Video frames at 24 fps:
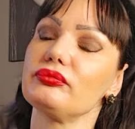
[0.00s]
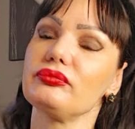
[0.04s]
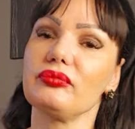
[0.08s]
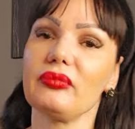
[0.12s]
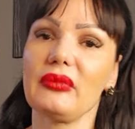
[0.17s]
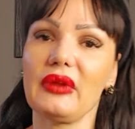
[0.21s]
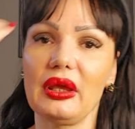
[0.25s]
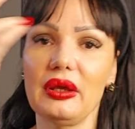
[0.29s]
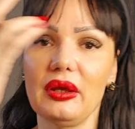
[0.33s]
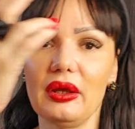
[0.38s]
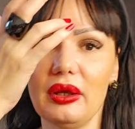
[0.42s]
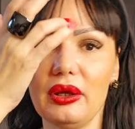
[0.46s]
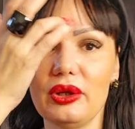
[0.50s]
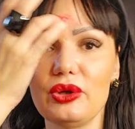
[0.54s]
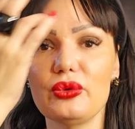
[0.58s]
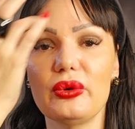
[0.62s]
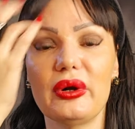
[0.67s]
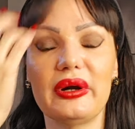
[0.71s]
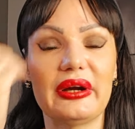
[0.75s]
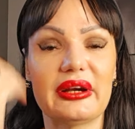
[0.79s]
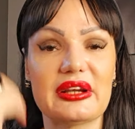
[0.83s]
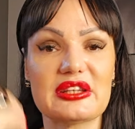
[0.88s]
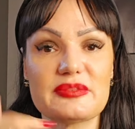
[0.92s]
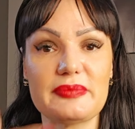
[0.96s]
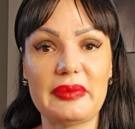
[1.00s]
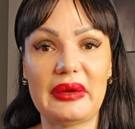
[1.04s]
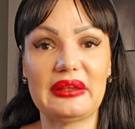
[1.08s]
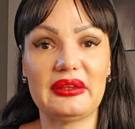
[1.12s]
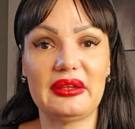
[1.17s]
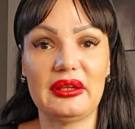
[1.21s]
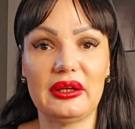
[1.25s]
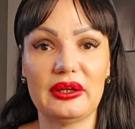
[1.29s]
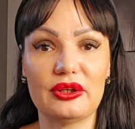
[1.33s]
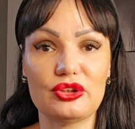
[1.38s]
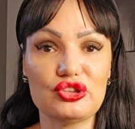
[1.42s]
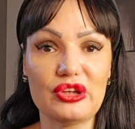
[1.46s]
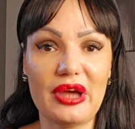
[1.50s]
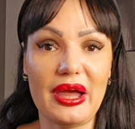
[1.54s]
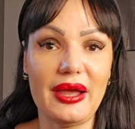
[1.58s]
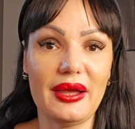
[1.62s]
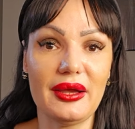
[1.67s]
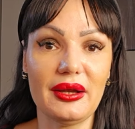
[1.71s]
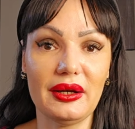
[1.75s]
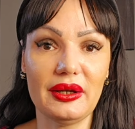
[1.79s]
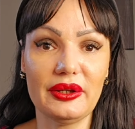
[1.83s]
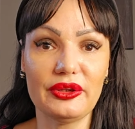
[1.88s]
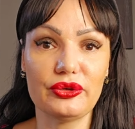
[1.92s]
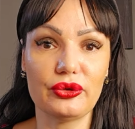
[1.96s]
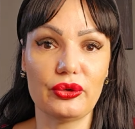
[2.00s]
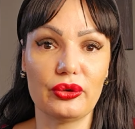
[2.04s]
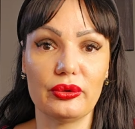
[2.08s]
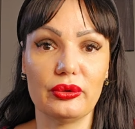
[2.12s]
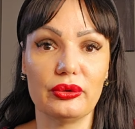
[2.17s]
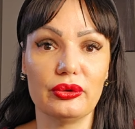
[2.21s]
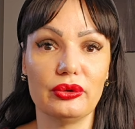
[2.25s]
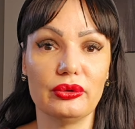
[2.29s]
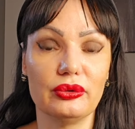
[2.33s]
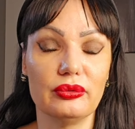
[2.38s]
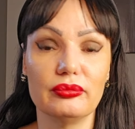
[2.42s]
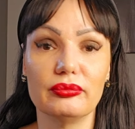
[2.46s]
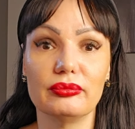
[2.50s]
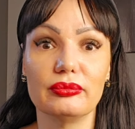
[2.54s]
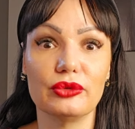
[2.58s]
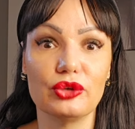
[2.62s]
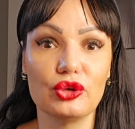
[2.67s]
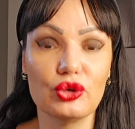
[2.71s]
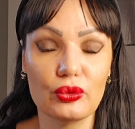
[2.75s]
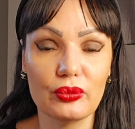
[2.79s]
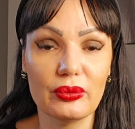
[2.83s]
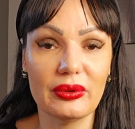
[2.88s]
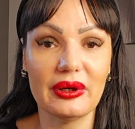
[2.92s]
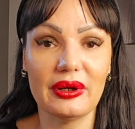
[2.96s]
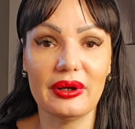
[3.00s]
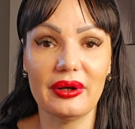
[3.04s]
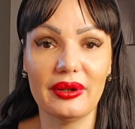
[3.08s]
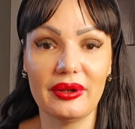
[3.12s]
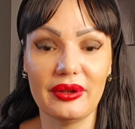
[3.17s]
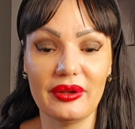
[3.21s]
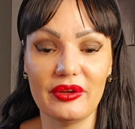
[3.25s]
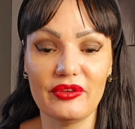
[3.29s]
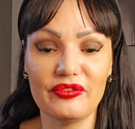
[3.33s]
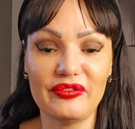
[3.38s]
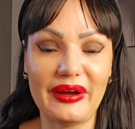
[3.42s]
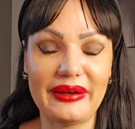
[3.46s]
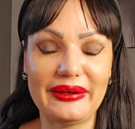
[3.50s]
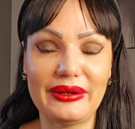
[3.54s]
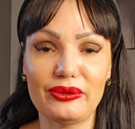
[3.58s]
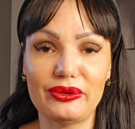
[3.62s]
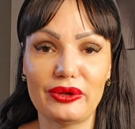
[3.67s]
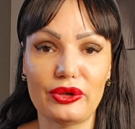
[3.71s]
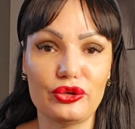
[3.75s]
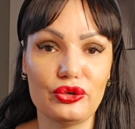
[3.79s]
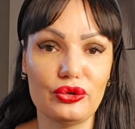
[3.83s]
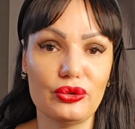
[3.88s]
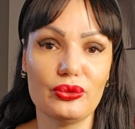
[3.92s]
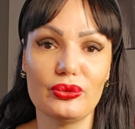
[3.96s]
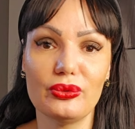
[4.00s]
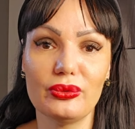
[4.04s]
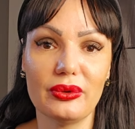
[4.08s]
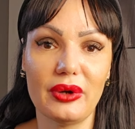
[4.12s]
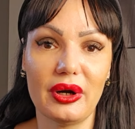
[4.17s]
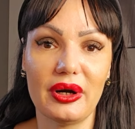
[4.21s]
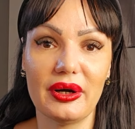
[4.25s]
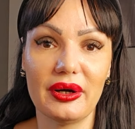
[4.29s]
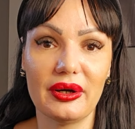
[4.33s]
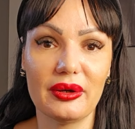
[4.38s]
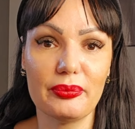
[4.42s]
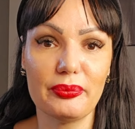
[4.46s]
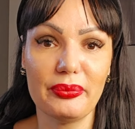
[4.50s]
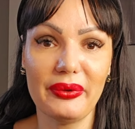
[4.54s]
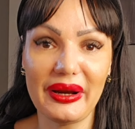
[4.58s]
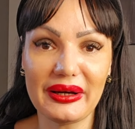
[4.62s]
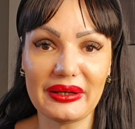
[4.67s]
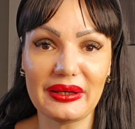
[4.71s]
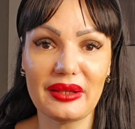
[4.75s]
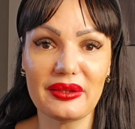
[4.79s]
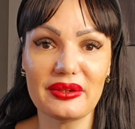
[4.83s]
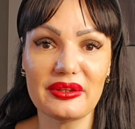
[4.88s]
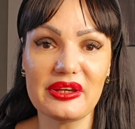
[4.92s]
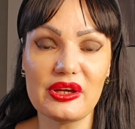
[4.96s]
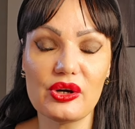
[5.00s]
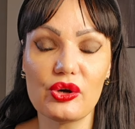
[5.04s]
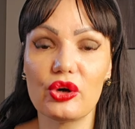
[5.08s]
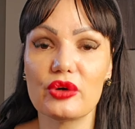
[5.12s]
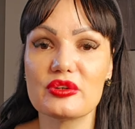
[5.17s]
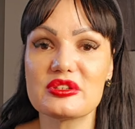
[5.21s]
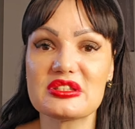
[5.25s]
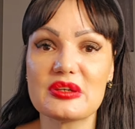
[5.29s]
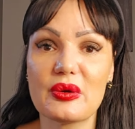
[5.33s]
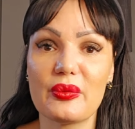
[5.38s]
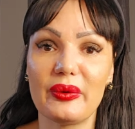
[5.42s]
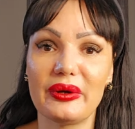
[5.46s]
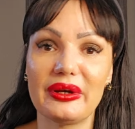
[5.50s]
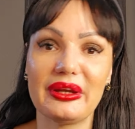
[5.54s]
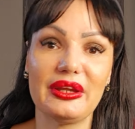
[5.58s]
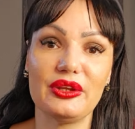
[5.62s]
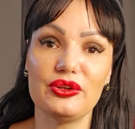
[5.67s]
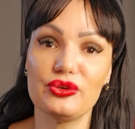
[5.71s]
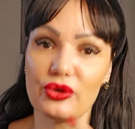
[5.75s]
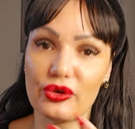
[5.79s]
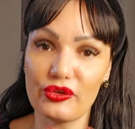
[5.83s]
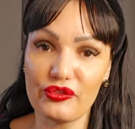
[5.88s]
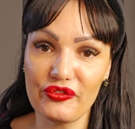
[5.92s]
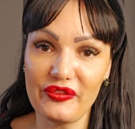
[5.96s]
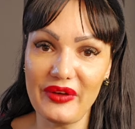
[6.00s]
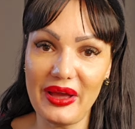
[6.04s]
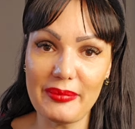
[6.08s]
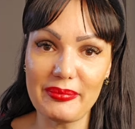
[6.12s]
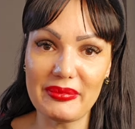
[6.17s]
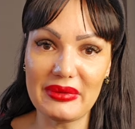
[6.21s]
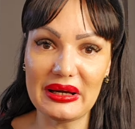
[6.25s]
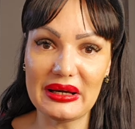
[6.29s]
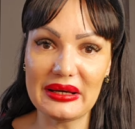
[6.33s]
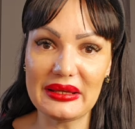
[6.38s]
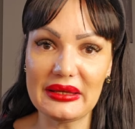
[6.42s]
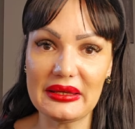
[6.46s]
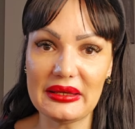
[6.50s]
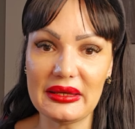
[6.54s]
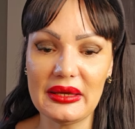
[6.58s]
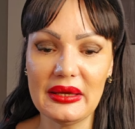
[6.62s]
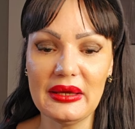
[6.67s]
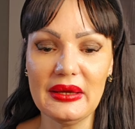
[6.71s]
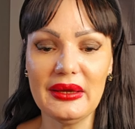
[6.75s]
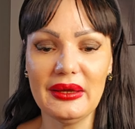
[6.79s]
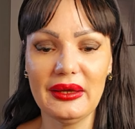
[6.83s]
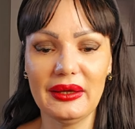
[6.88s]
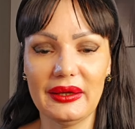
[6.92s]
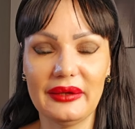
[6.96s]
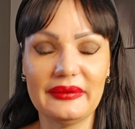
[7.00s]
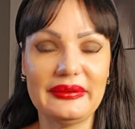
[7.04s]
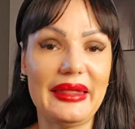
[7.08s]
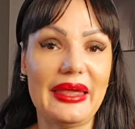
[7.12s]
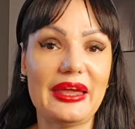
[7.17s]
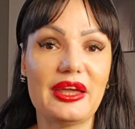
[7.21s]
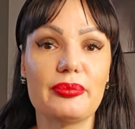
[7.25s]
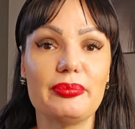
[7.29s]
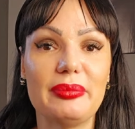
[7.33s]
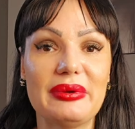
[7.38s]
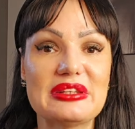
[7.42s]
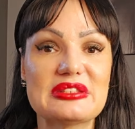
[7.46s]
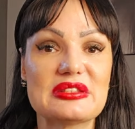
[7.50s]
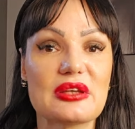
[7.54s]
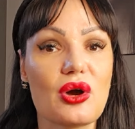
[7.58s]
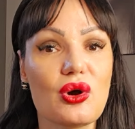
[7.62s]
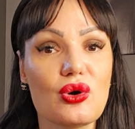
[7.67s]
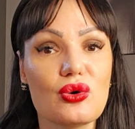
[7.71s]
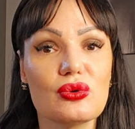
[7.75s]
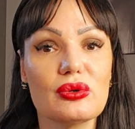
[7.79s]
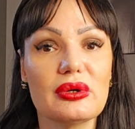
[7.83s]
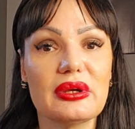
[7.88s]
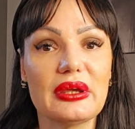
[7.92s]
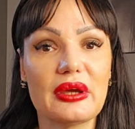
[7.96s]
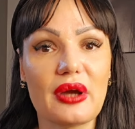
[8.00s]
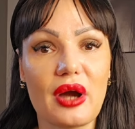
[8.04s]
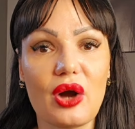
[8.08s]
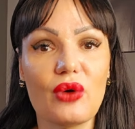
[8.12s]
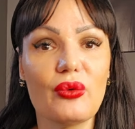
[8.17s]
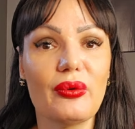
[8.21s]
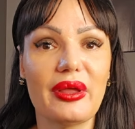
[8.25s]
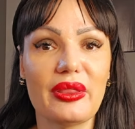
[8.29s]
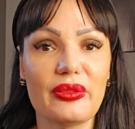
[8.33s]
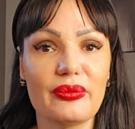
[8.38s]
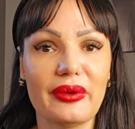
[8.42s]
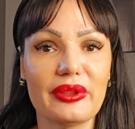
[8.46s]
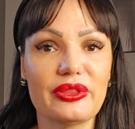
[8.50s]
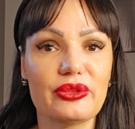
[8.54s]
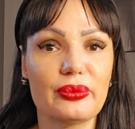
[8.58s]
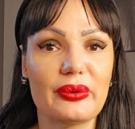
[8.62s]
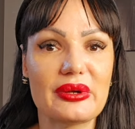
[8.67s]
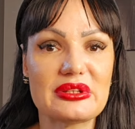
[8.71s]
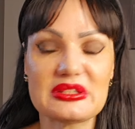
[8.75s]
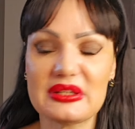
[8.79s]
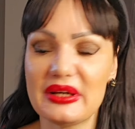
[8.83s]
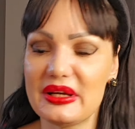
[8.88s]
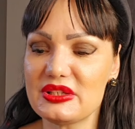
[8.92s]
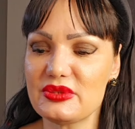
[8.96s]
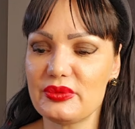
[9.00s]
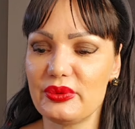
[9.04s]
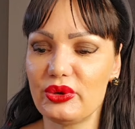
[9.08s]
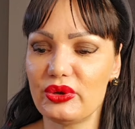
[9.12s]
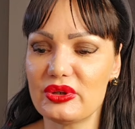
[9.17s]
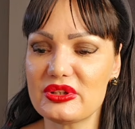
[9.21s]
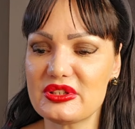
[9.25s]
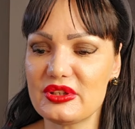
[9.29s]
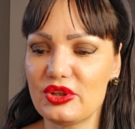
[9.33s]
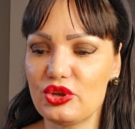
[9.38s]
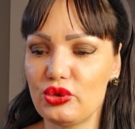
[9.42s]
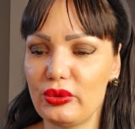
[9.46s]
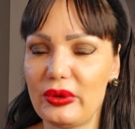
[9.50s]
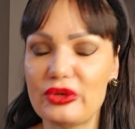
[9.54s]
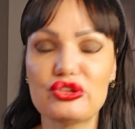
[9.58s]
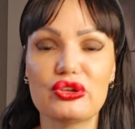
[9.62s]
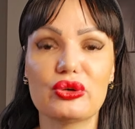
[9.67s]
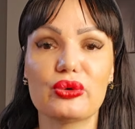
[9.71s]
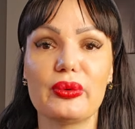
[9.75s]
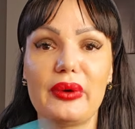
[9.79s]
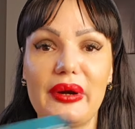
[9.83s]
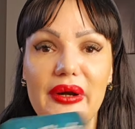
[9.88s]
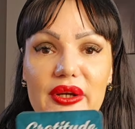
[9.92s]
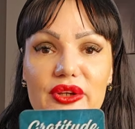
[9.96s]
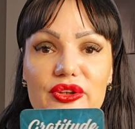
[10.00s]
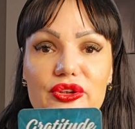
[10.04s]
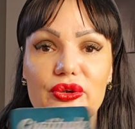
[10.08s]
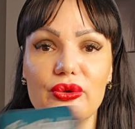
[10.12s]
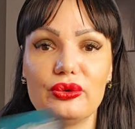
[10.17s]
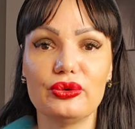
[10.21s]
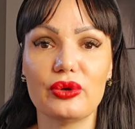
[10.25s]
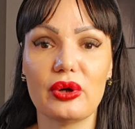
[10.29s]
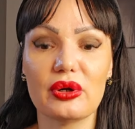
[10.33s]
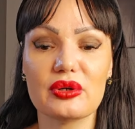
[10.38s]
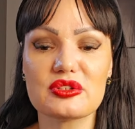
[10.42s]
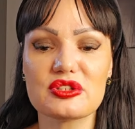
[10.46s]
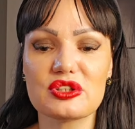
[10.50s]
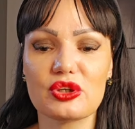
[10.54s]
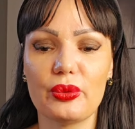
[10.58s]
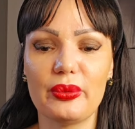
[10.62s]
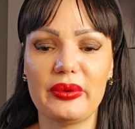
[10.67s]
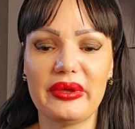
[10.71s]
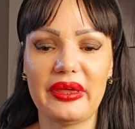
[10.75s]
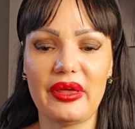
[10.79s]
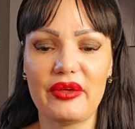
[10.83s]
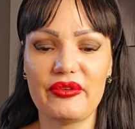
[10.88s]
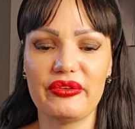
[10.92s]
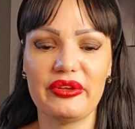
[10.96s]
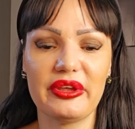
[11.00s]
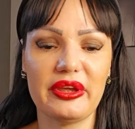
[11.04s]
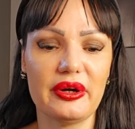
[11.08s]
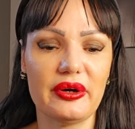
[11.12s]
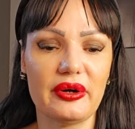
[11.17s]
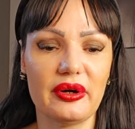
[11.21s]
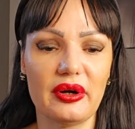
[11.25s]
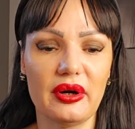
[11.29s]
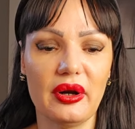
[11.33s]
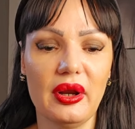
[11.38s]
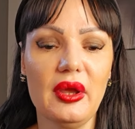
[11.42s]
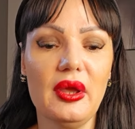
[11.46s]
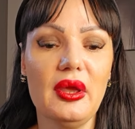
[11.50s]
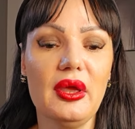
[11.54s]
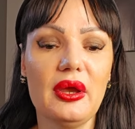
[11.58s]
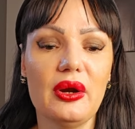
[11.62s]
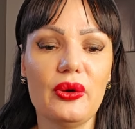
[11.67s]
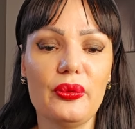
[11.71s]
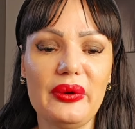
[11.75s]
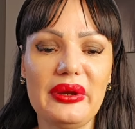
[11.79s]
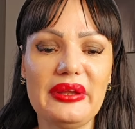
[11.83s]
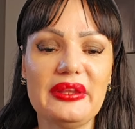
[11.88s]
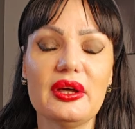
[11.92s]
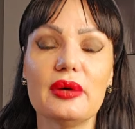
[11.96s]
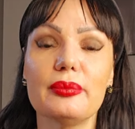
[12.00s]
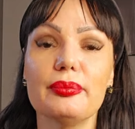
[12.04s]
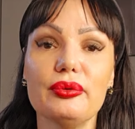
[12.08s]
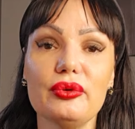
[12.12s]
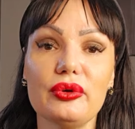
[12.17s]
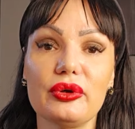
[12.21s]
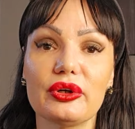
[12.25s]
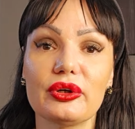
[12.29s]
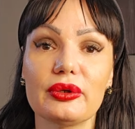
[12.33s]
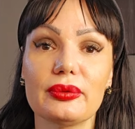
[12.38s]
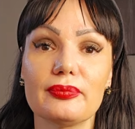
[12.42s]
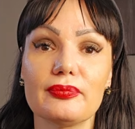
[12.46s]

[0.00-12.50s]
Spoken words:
You are expecting child, or you will find out that you are pregnant here, or someone in your family. Take please only how and what resonates with your situation. Gratitude also we have here. Read a book.